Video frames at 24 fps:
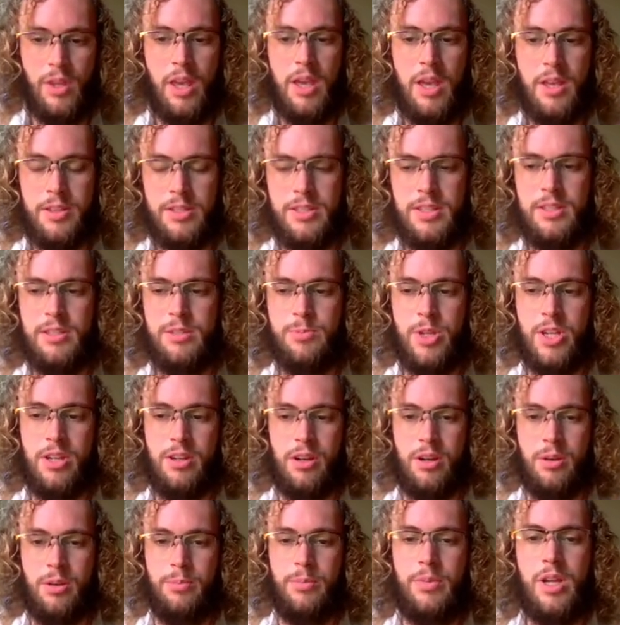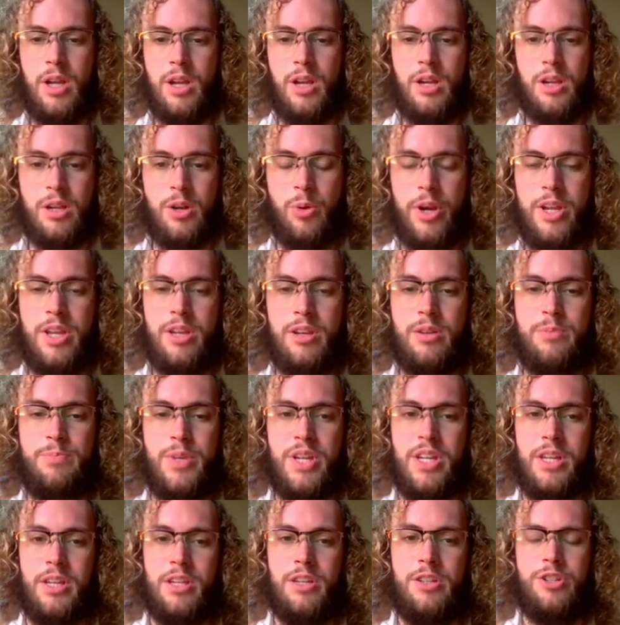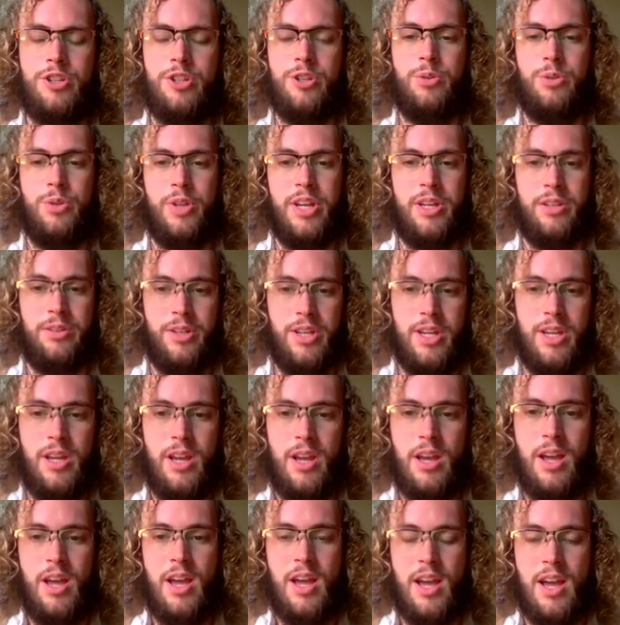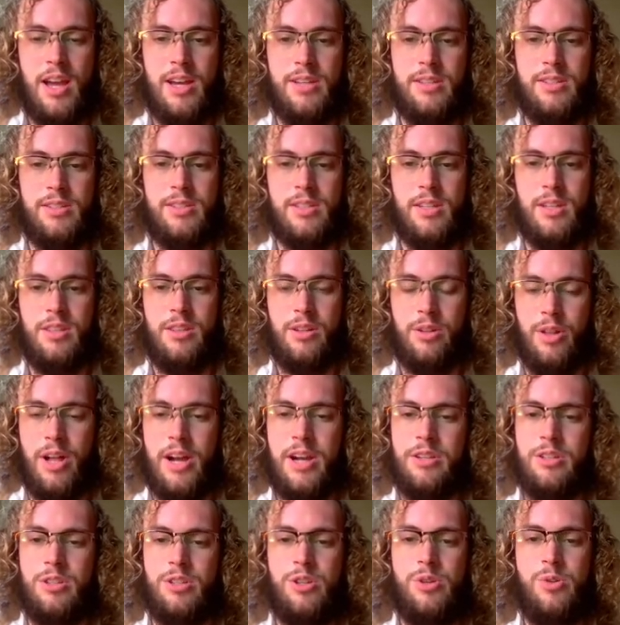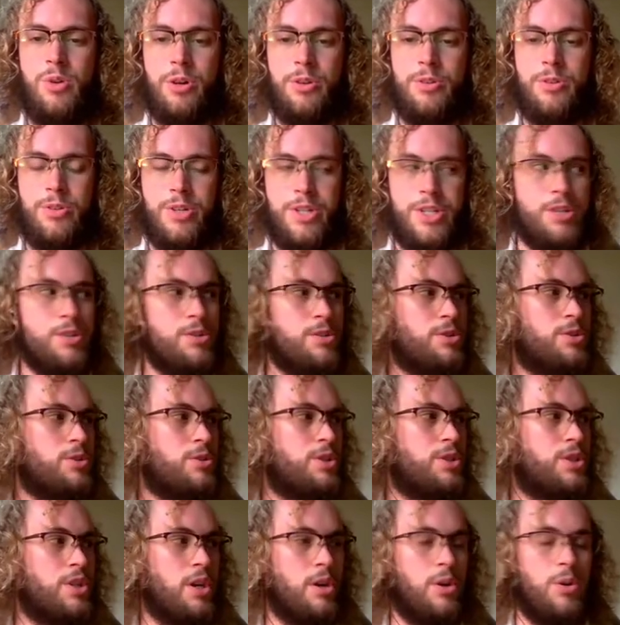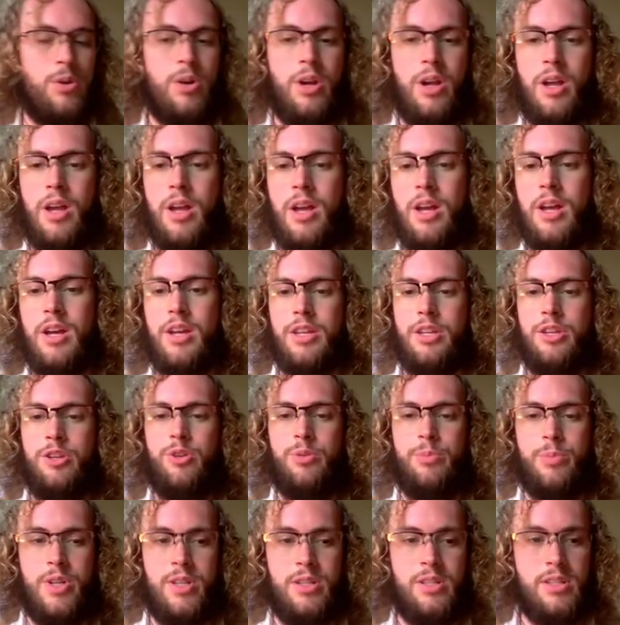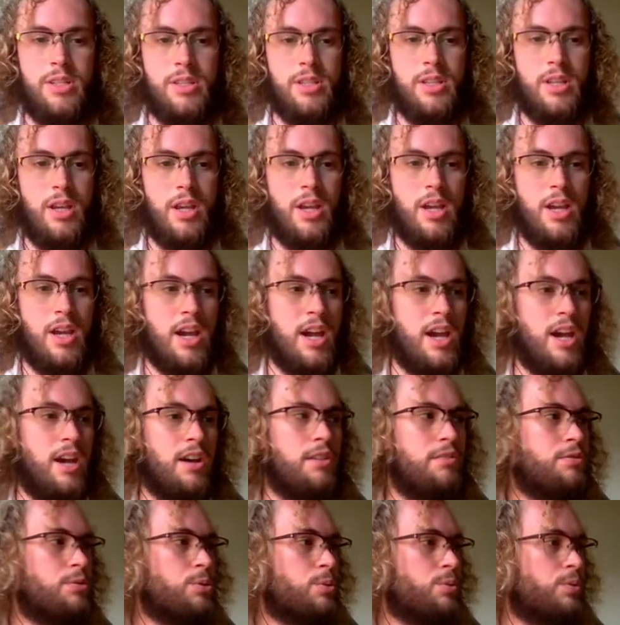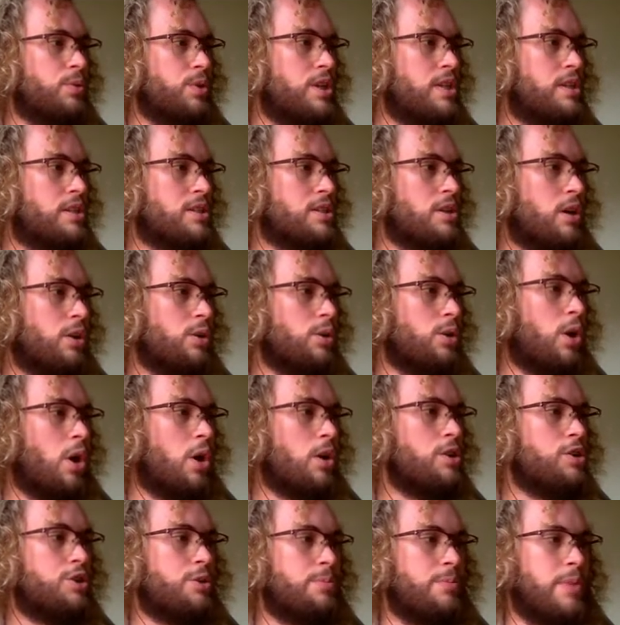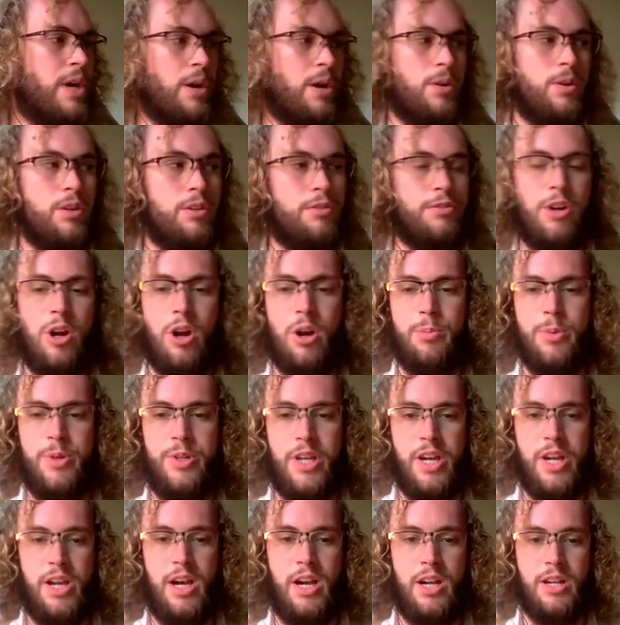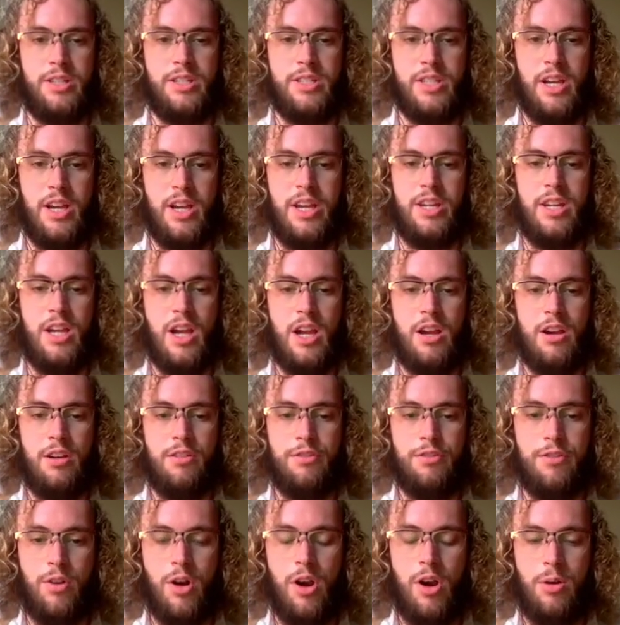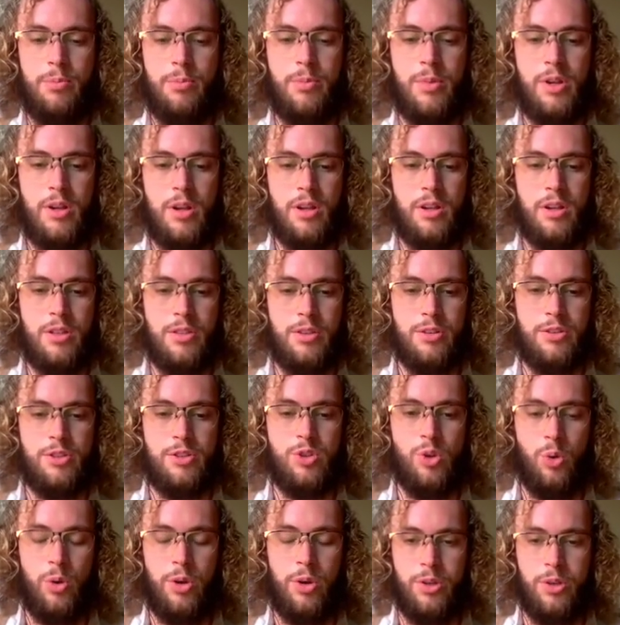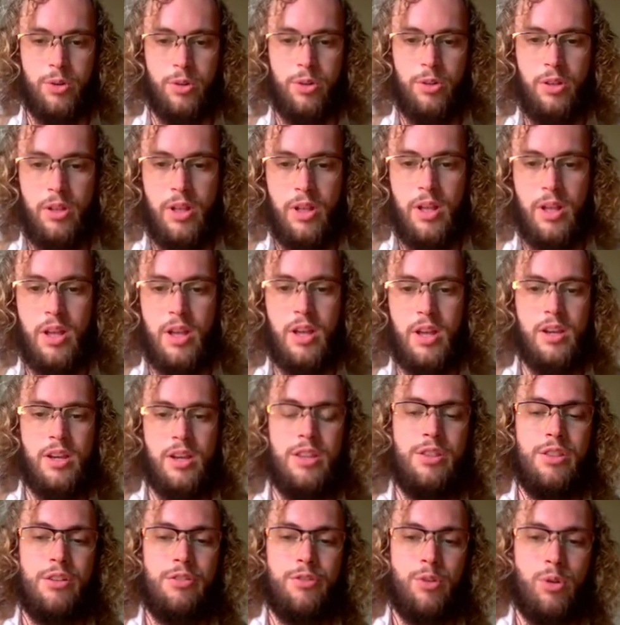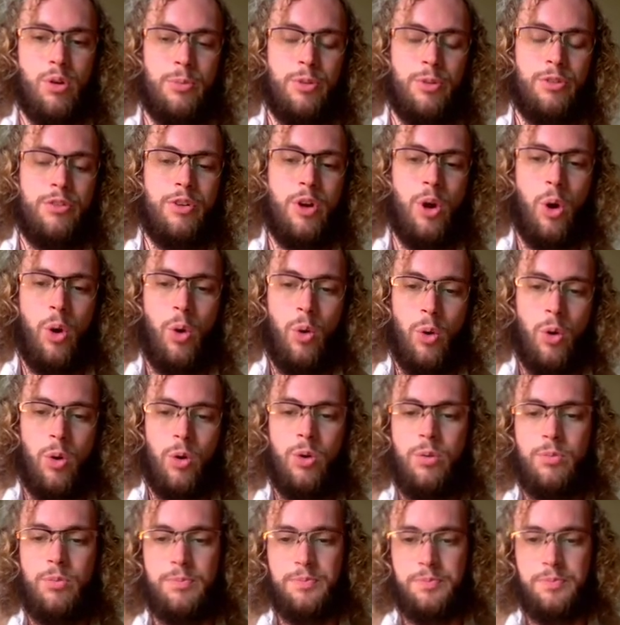This has become quite a big issue lately as in the last 200 years or so, humans have released a large amount of carbon dioxide from the soil in the form of coal